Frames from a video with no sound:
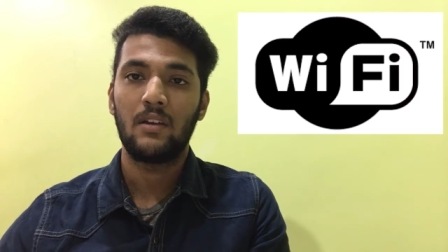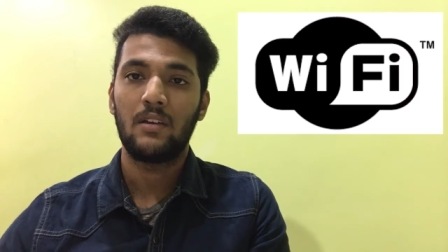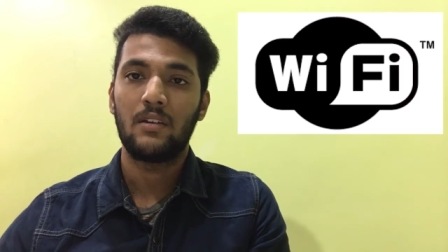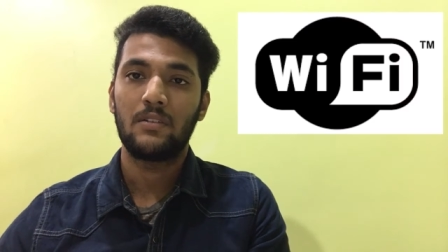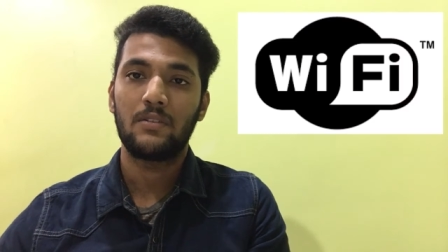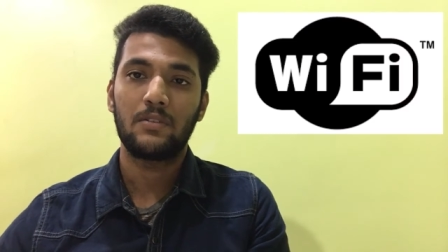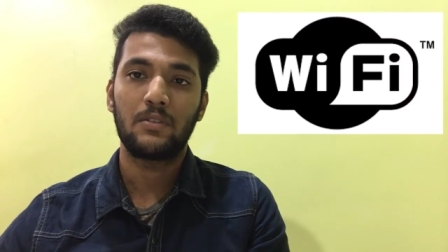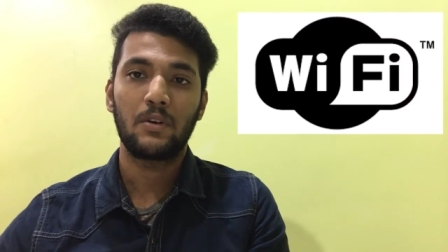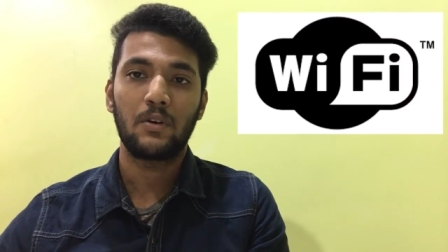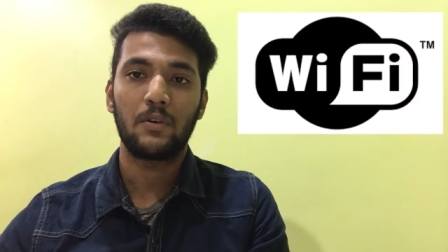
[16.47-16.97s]

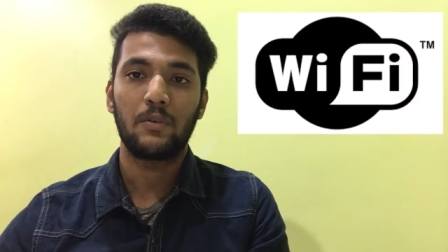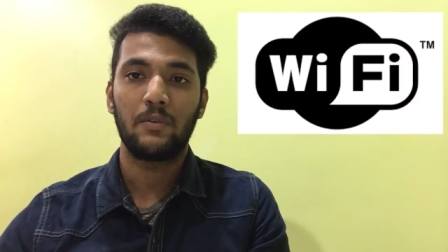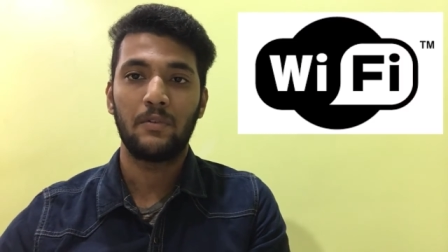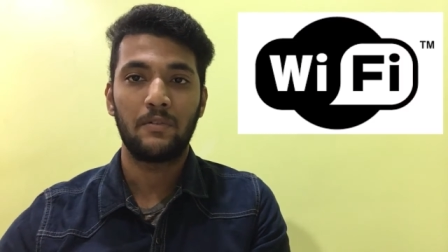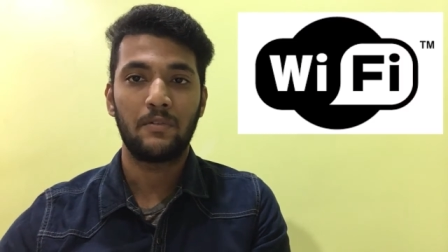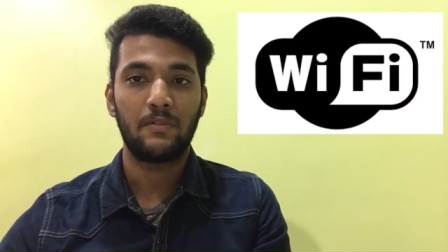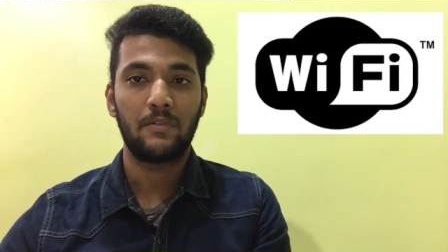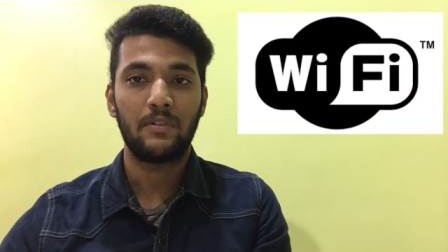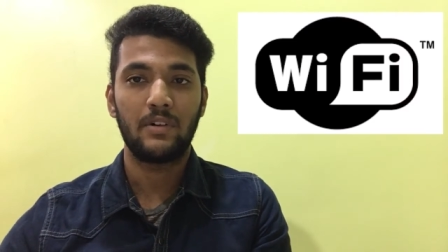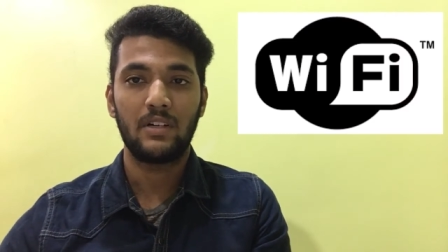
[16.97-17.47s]
So
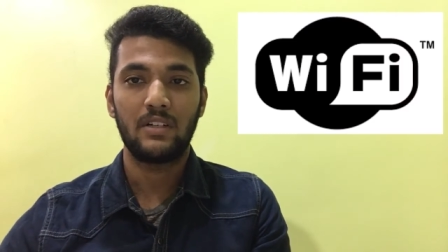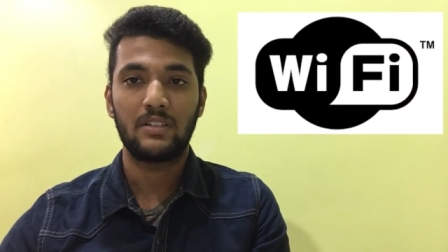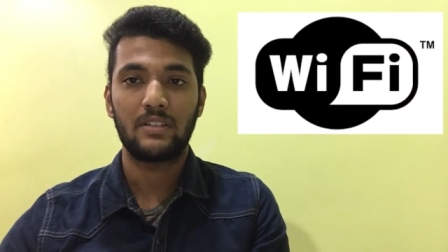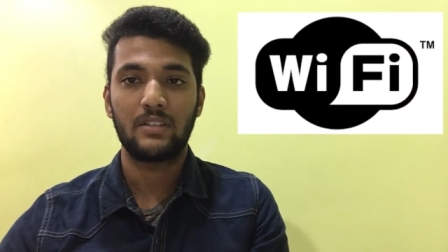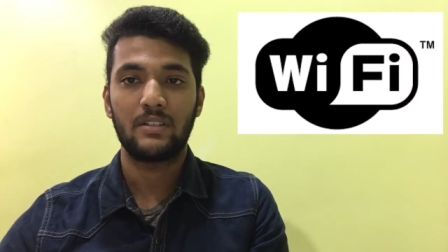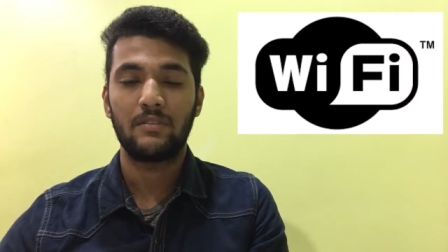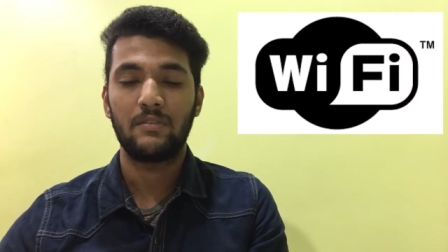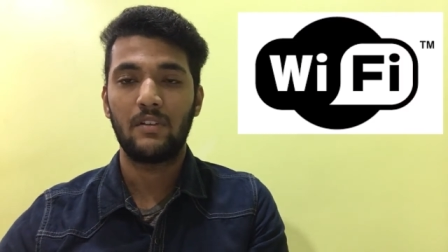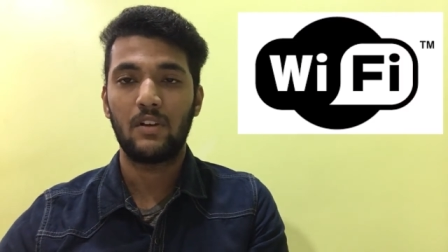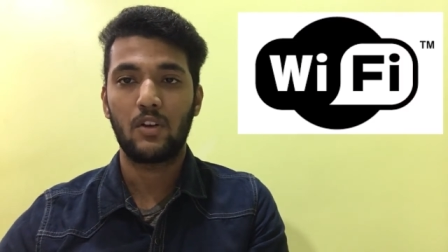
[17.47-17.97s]
first
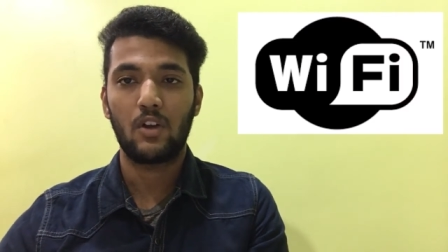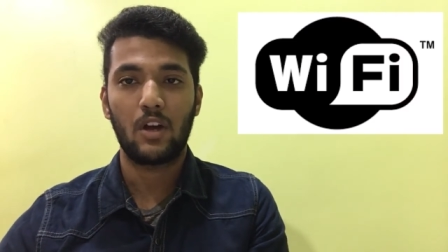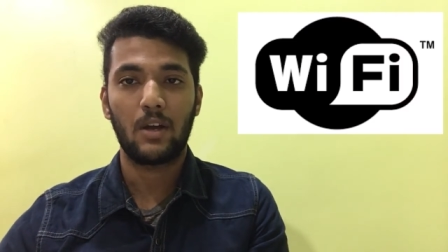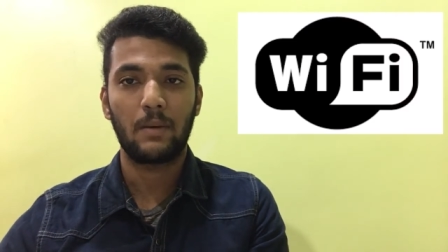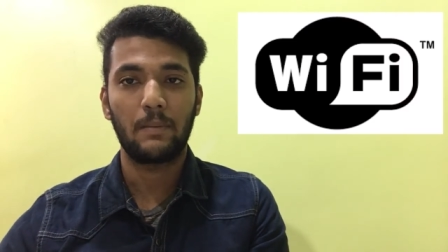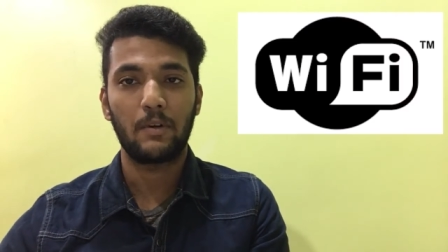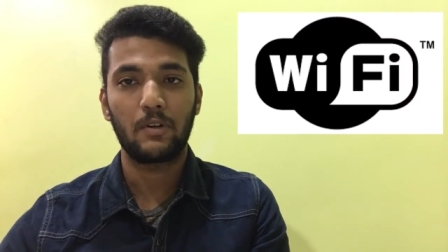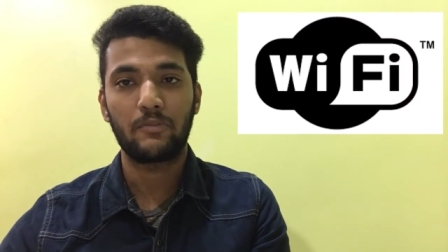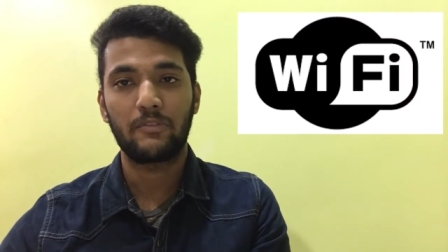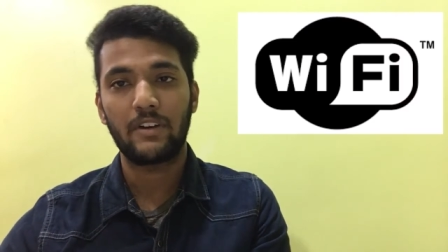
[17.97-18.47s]
we'll talk
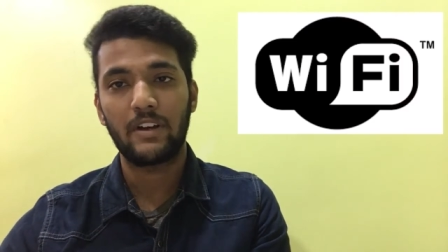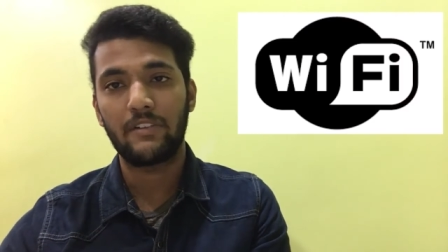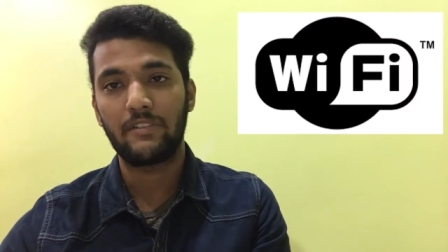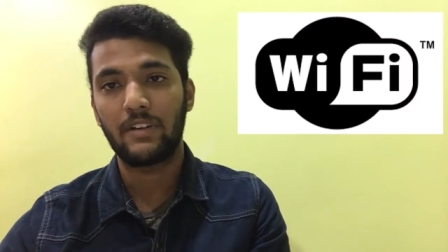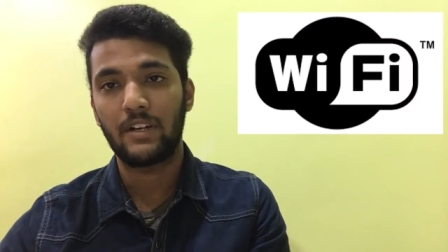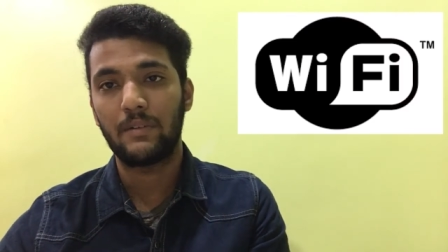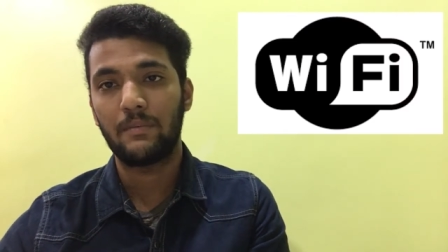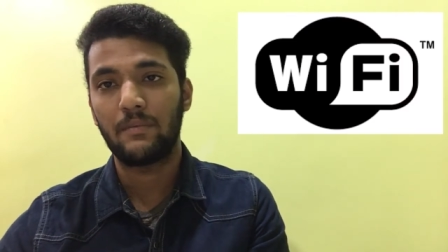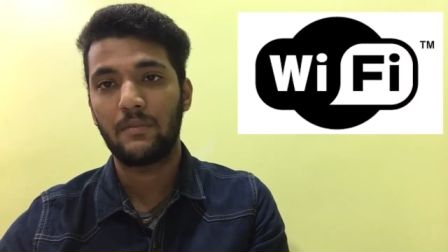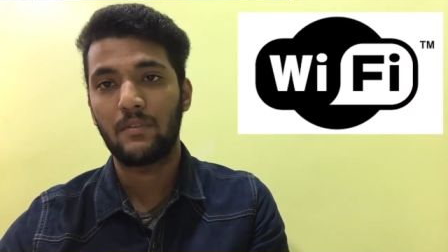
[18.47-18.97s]
about
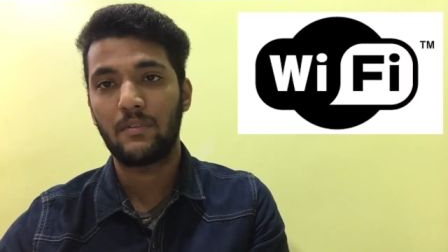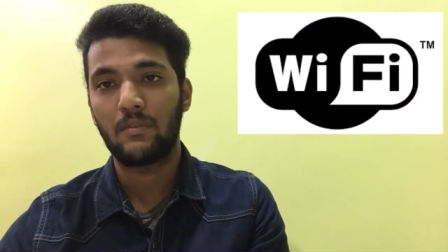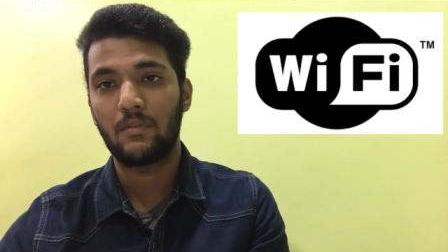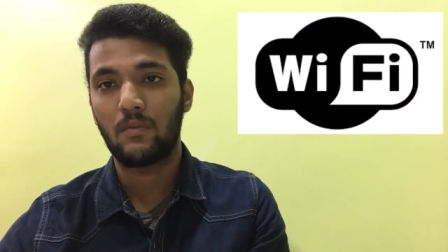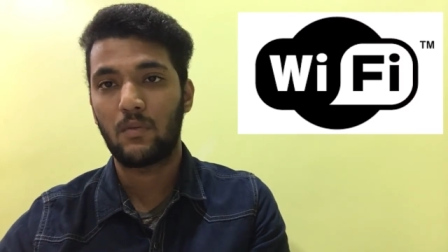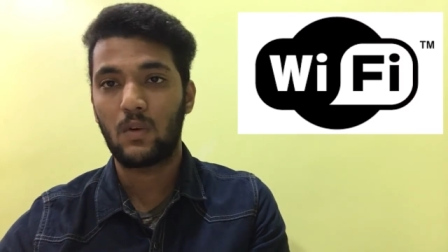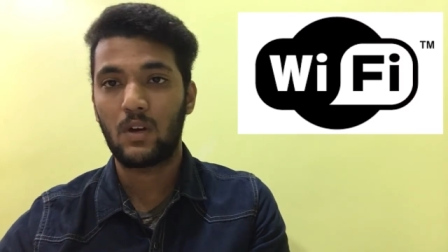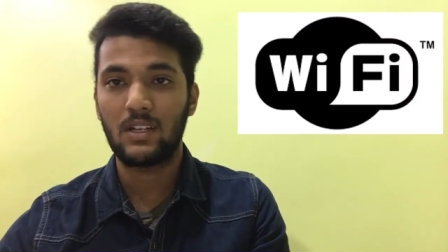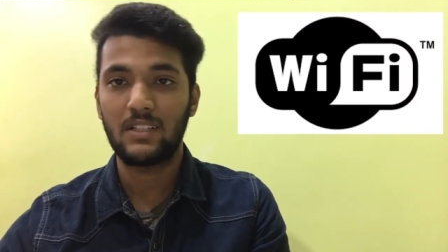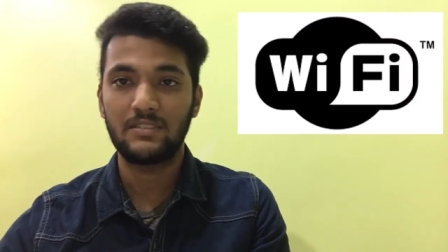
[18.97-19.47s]
Wi-Fi.
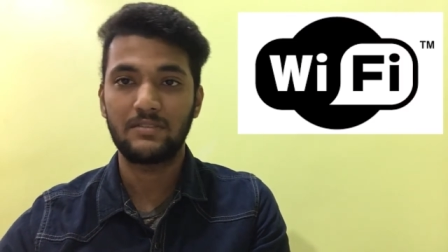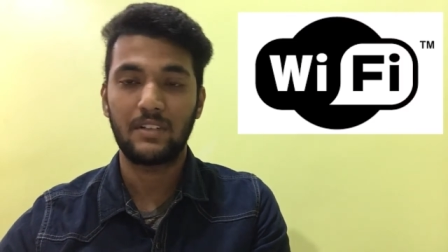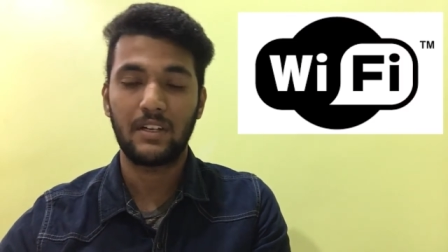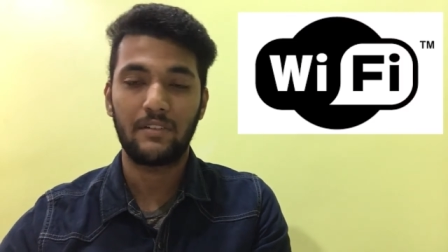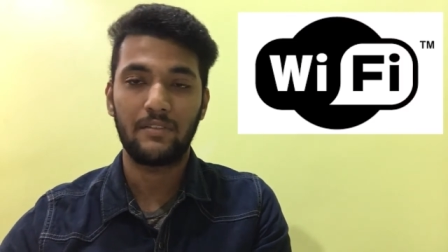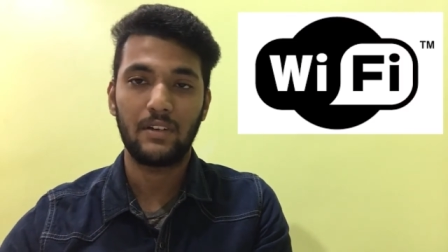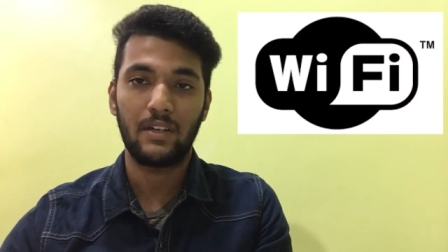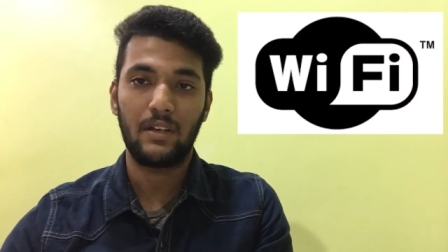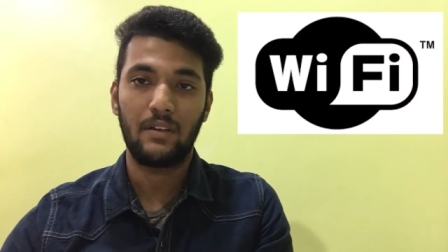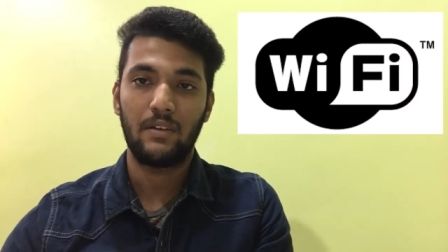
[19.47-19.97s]
What is
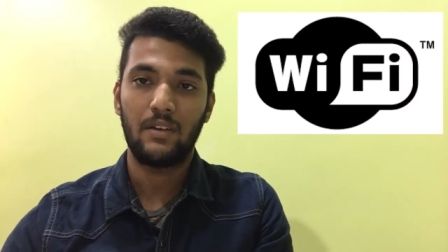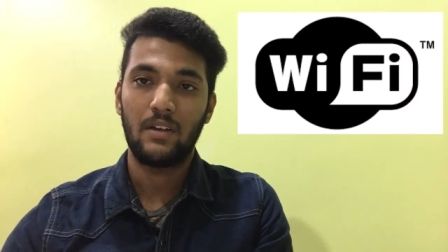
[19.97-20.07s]
Wi-Fi?